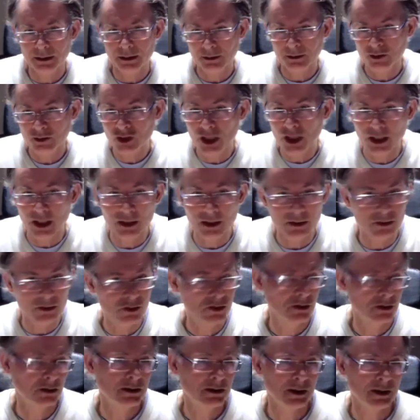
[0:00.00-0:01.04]
change
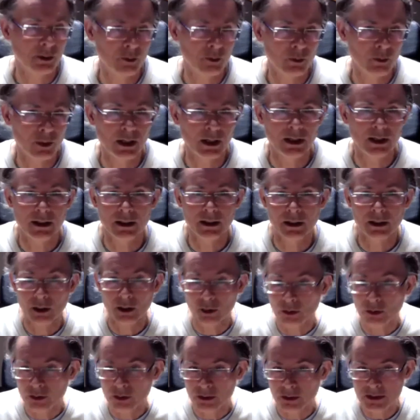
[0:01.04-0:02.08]
in some way and
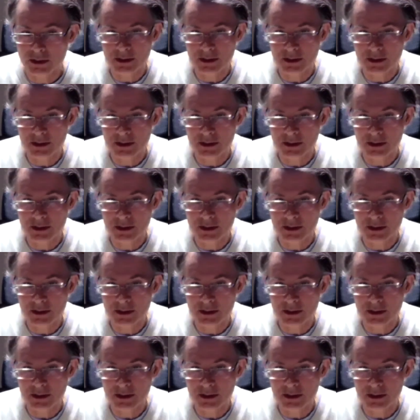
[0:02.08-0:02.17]
learn